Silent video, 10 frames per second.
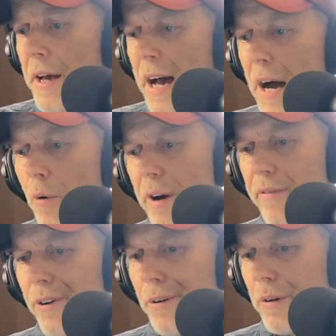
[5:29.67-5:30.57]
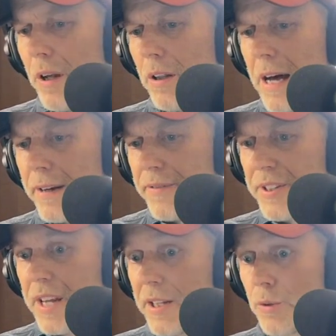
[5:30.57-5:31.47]
However, a lot of
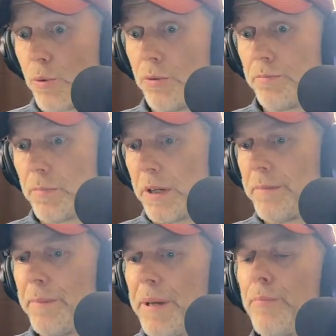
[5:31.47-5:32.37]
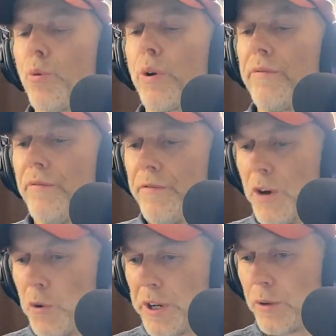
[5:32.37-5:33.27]
states were I mean people were even
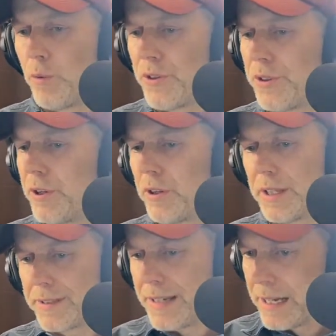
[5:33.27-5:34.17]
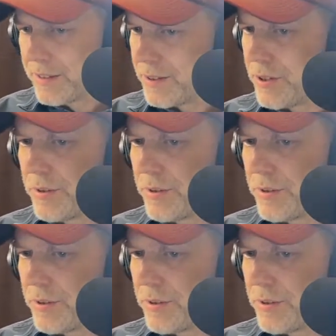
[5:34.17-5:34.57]
voting with the let's not